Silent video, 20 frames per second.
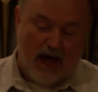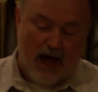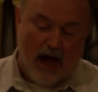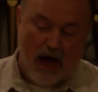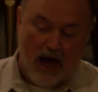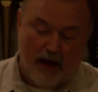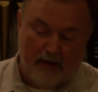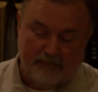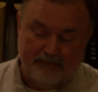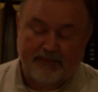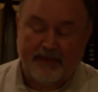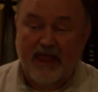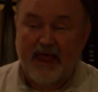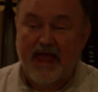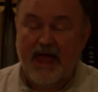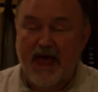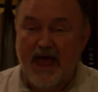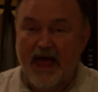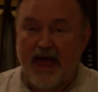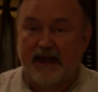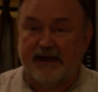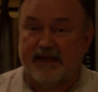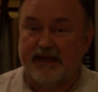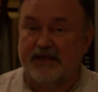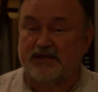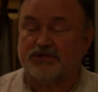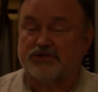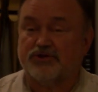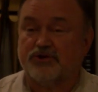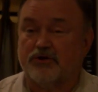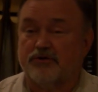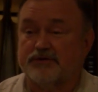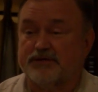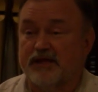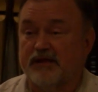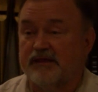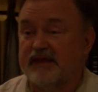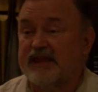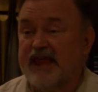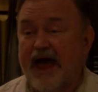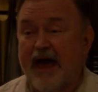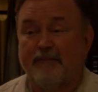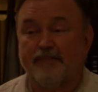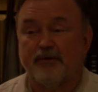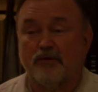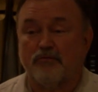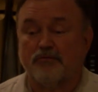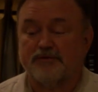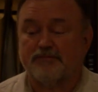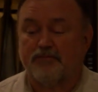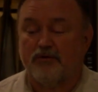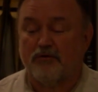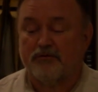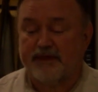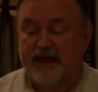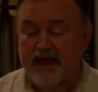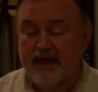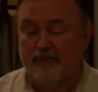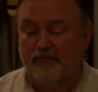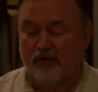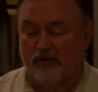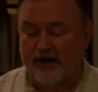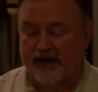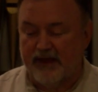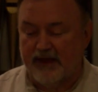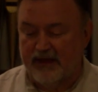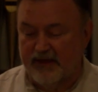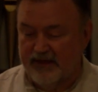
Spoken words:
And East Jersey, the capital was Perth Amboy.